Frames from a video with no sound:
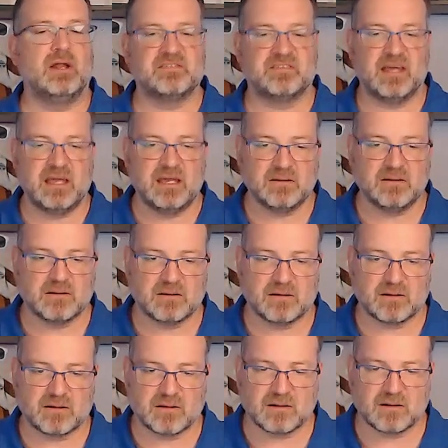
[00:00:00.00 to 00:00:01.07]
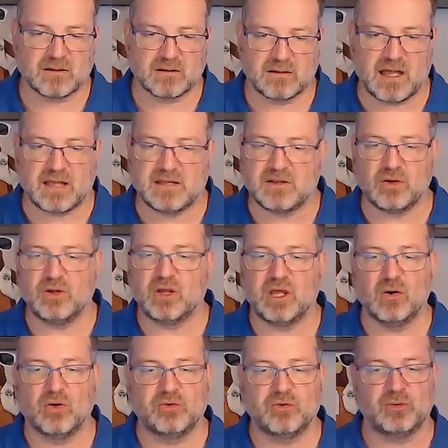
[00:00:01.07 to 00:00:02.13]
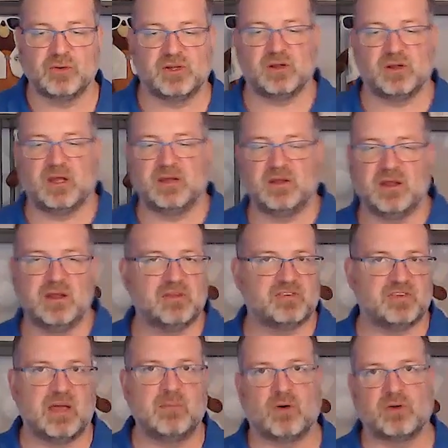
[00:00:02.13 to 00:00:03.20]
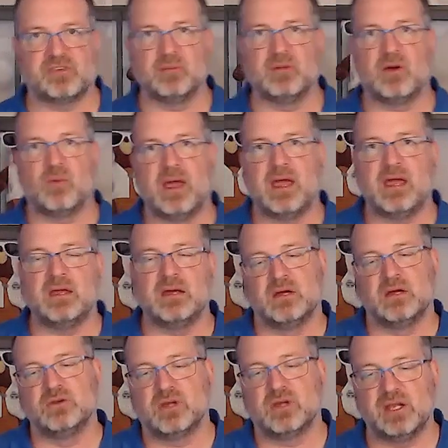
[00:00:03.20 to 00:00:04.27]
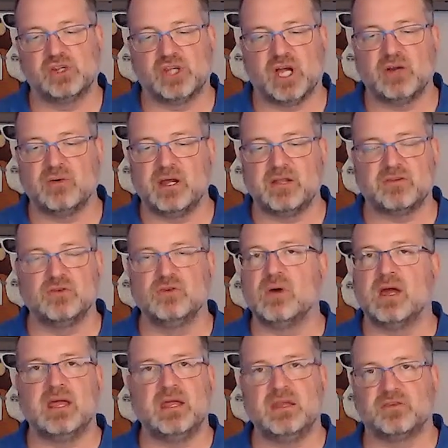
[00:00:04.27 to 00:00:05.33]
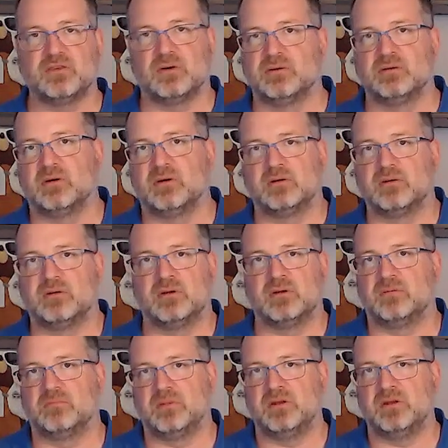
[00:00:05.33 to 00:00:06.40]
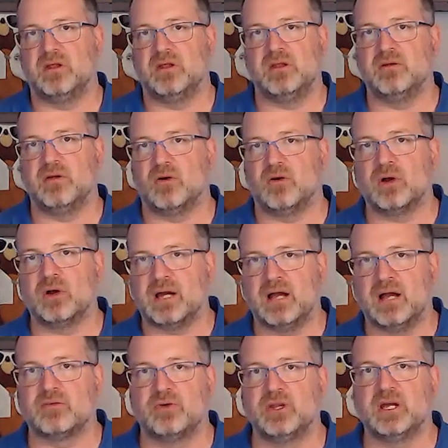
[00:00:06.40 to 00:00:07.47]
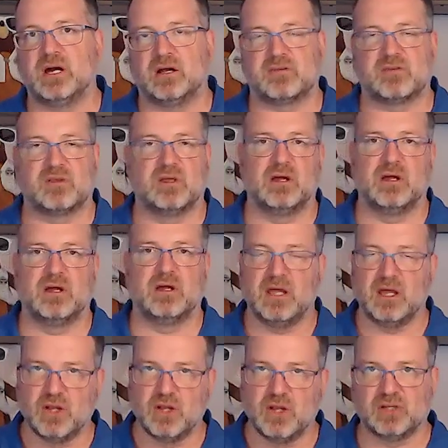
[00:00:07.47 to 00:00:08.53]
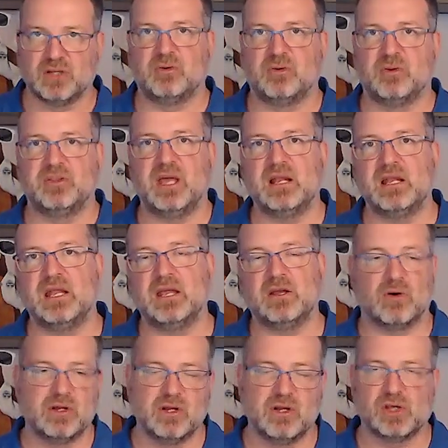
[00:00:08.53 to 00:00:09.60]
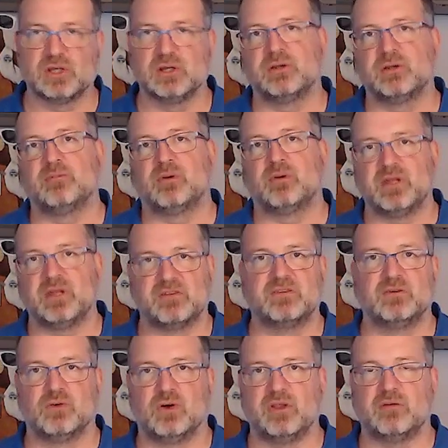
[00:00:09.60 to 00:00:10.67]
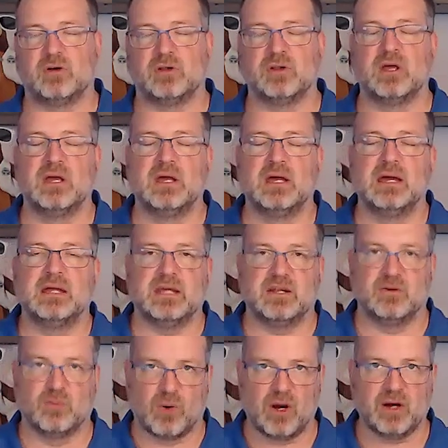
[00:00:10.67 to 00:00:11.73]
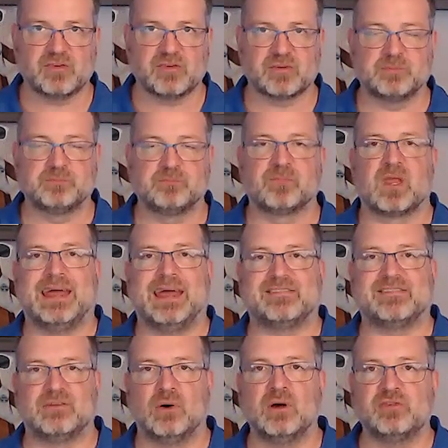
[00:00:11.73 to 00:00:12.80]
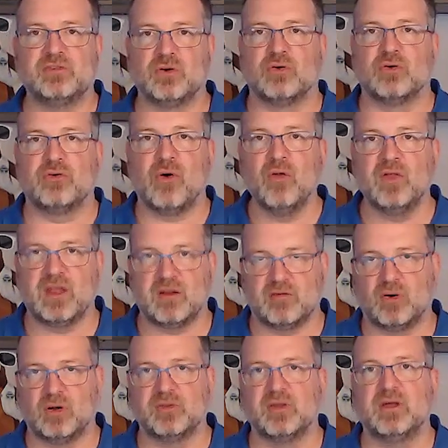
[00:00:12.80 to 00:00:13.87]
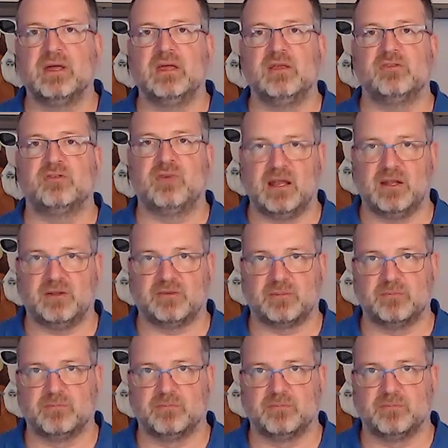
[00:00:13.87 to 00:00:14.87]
let's say, and you can also, in the same or similar way, you can generate new entities in all kinds of regards. Initial load them from the data lake or initial load them from the existing raw data vault. That works as long as your raw data vault is valid.